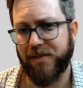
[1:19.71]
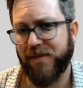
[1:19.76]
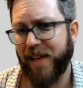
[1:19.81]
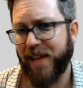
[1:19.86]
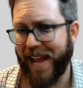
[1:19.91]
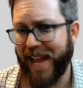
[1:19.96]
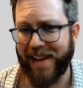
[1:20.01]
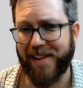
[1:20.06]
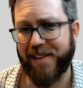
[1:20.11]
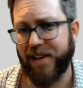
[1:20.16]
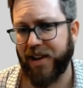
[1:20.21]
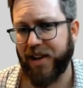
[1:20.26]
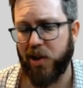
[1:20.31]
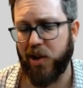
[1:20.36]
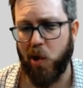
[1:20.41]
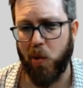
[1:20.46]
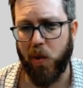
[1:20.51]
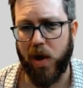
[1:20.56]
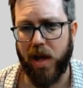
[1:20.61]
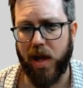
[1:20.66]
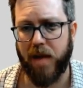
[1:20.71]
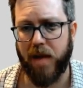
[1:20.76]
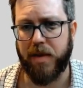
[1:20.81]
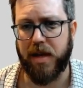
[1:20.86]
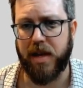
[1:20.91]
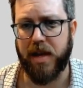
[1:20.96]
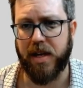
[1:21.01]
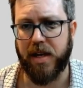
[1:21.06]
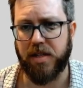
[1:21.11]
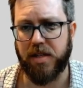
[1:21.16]
and the Kanoa
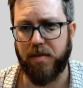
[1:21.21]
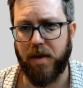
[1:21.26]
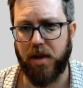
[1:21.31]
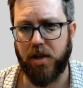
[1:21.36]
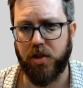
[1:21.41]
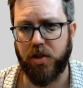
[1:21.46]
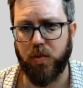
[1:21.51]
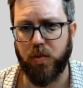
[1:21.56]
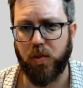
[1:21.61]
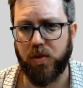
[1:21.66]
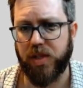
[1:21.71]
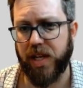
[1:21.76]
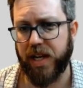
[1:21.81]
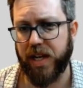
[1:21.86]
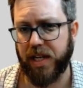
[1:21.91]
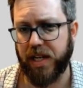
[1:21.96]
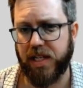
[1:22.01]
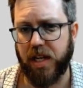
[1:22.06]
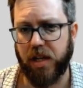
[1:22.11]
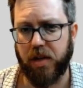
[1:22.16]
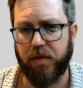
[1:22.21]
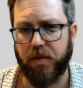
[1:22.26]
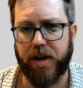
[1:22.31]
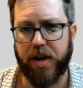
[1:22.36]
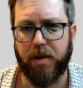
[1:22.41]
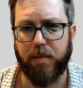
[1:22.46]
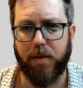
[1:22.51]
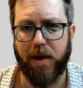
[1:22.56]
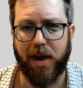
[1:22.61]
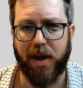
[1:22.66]
MES modules and accelerator
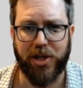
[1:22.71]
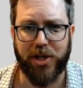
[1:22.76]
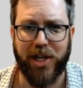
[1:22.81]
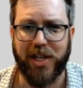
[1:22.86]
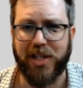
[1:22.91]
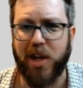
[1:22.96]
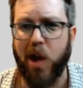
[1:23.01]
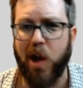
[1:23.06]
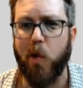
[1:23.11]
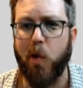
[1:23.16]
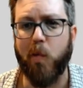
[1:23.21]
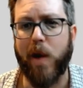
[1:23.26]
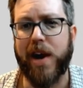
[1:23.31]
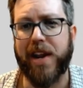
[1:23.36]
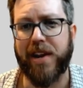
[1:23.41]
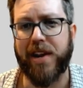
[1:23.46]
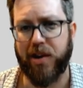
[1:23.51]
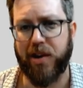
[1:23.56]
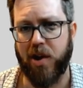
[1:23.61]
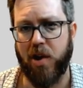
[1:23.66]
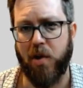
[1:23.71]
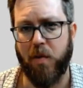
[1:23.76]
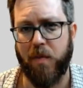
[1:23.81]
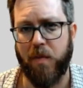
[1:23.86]
project ready to go.